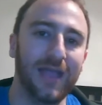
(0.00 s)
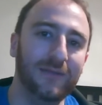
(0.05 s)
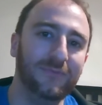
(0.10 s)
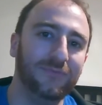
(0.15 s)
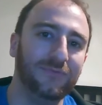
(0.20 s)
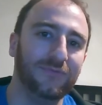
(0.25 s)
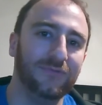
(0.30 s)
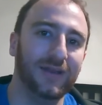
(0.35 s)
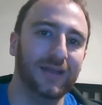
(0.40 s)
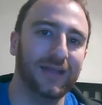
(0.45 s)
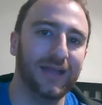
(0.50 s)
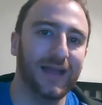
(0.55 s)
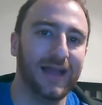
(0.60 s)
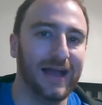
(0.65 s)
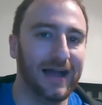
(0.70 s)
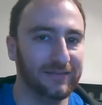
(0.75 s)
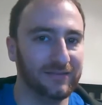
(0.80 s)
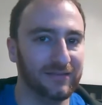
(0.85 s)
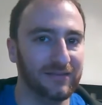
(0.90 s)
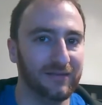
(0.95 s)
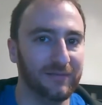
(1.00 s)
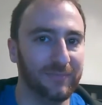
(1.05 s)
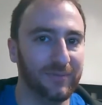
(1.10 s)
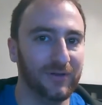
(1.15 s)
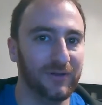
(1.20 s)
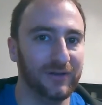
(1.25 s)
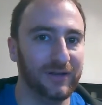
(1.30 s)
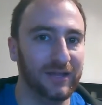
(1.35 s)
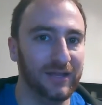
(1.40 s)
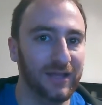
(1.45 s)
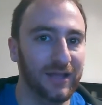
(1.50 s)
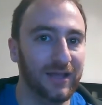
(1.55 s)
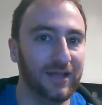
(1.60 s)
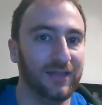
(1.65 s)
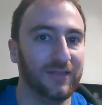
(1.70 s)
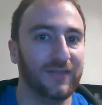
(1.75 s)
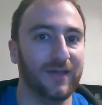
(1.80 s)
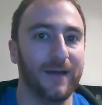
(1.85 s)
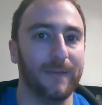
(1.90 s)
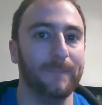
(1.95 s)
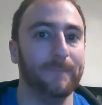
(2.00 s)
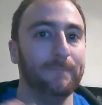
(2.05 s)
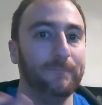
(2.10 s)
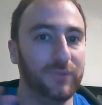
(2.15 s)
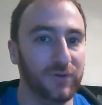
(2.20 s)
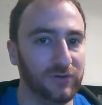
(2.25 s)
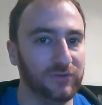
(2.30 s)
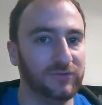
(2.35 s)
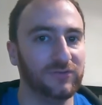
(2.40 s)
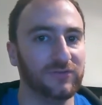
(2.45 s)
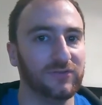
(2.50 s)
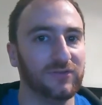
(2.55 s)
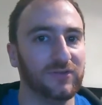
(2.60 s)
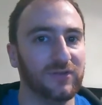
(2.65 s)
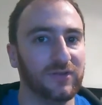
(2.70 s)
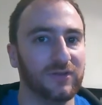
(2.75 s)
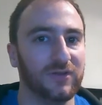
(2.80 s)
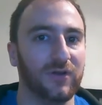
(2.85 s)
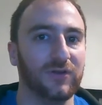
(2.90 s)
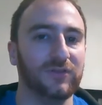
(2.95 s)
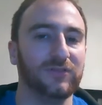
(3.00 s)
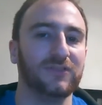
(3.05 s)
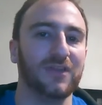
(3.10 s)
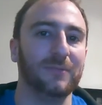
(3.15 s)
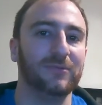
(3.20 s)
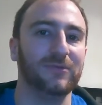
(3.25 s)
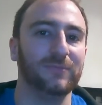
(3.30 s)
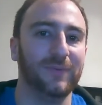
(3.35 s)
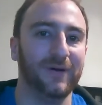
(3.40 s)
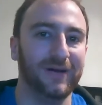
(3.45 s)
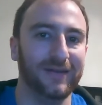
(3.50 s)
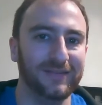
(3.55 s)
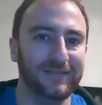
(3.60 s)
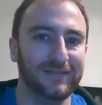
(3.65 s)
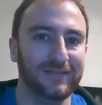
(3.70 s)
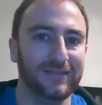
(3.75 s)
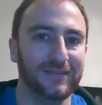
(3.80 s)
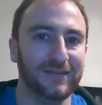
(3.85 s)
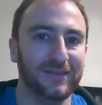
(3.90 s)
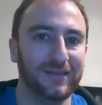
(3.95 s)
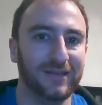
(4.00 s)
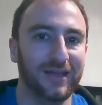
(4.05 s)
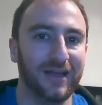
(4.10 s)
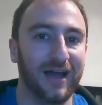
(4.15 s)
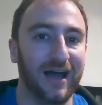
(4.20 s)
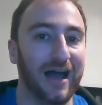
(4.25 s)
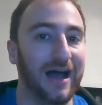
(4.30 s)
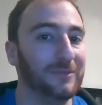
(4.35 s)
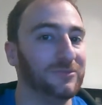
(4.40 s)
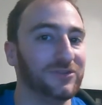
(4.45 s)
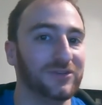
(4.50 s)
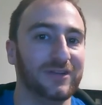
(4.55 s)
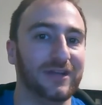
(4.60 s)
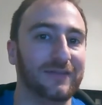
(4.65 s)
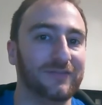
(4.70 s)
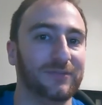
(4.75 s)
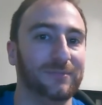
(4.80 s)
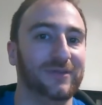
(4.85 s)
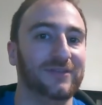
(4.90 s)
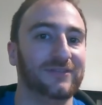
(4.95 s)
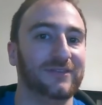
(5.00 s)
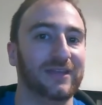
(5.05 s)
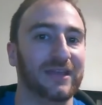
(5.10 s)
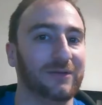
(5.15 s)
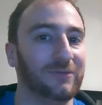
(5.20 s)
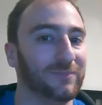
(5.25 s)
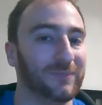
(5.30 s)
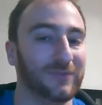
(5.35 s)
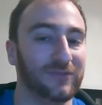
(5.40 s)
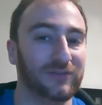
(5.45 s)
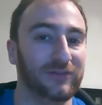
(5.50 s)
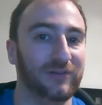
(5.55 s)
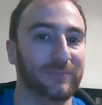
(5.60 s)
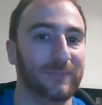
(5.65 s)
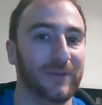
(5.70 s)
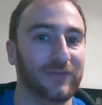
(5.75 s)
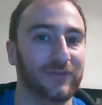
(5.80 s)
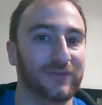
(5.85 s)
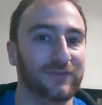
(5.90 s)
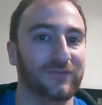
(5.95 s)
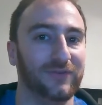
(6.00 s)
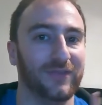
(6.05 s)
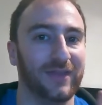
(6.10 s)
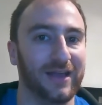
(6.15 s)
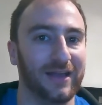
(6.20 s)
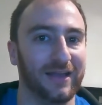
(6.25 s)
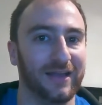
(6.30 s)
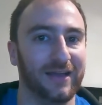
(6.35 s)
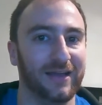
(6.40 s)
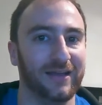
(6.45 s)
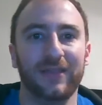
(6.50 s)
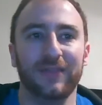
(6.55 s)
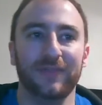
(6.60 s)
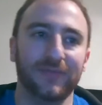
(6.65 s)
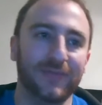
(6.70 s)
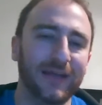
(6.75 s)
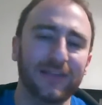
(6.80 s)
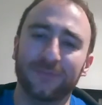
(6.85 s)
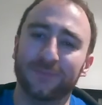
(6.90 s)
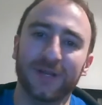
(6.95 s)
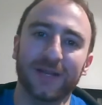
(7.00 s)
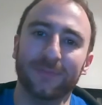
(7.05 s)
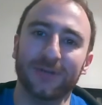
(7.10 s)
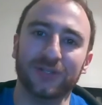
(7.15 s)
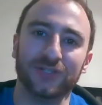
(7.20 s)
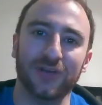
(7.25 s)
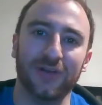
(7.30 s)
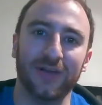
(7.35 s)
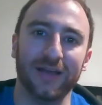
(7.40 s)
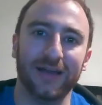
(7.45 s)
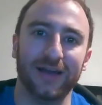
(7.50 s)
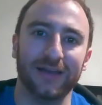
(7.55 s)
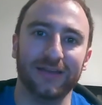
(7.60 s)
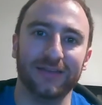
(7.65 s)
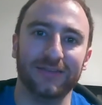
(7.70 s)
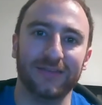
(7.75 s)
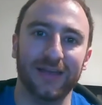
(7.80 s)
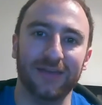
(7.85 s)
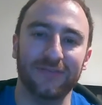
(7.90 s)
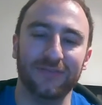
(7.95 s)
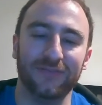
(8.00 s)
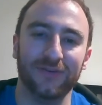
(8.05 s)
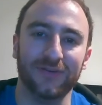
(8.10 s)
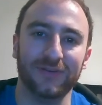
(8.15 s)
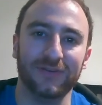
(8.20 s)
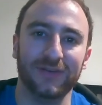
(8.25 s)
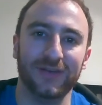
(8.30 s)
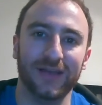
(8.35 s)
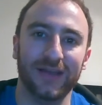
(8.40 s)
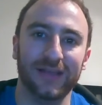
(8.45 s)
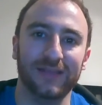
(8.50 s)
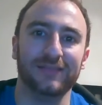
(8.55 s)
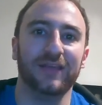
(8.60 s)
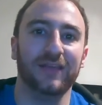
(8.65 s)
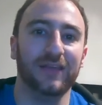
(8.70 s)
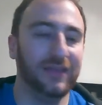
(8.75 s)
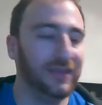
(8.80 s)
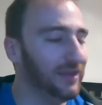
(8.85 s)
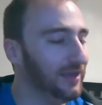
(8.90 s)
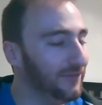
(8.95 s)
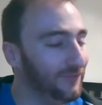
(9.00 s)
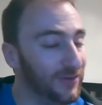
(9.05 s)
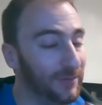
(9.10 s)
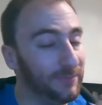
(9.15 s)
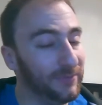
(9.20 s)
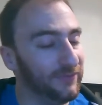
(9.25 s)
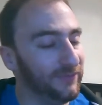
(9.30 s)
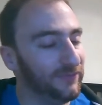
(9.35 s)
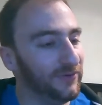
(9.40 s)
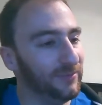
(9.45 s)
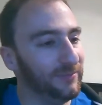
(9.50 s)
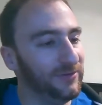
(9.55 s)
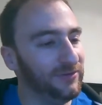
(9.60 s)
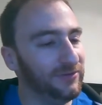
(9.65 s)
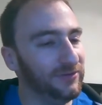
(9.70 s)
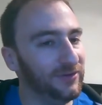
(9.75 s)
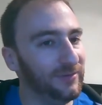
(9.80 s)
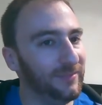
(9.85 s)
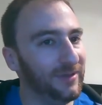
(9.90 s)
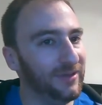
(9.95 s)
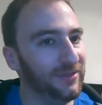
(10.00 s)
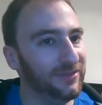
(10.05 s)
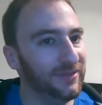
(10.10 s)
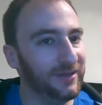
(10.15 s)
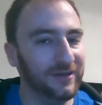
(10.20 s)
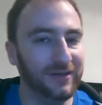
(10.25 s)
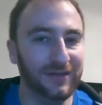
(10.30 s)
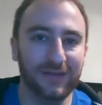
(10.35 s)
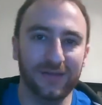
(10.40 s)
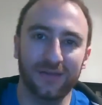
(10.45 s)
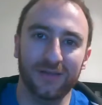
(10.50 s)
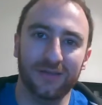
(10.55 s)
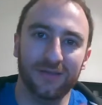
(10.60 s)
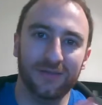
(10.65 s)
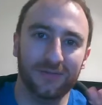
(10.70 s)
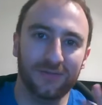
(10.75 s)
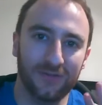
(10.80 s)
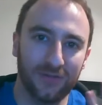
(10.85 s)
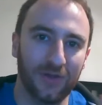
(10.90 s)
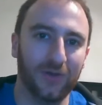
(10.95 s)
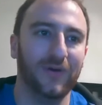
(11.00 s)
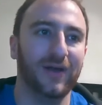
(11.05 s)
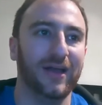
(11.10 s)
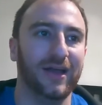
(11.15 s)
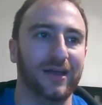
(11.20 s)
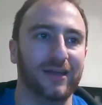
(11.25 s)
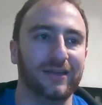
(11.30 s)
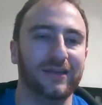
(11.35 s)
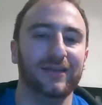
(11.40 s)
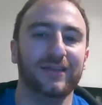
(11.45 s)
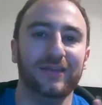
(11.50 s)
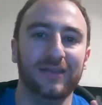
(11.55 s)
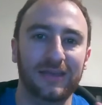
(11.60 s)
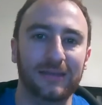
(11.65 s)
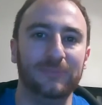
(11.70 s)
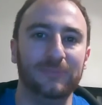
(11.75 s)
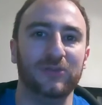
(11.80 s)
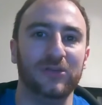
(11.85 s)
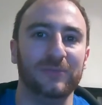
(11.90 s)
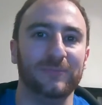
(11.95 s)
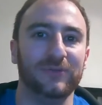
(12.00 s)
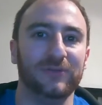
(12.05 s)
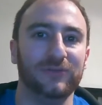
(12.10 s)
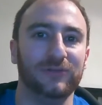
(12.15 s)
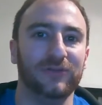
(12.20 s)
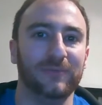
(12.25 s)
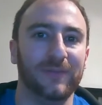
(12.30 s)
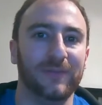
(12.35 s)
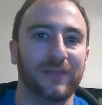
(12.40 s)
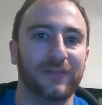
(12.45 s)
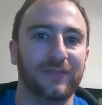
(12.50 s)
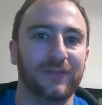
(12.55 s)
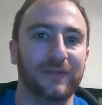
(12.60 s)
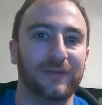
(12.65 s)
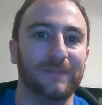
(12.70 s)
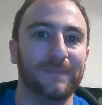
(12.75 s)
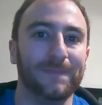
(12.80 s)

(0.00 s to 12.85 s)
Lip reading: Freak adds an ability that boosts ghost type spawns, I'm just gonna have to be sticking with Masuda Method for that guy. That's pretty much all I gotta say for today's. If you prefer Masuda Method, go ahead, keep doing Masuda Method.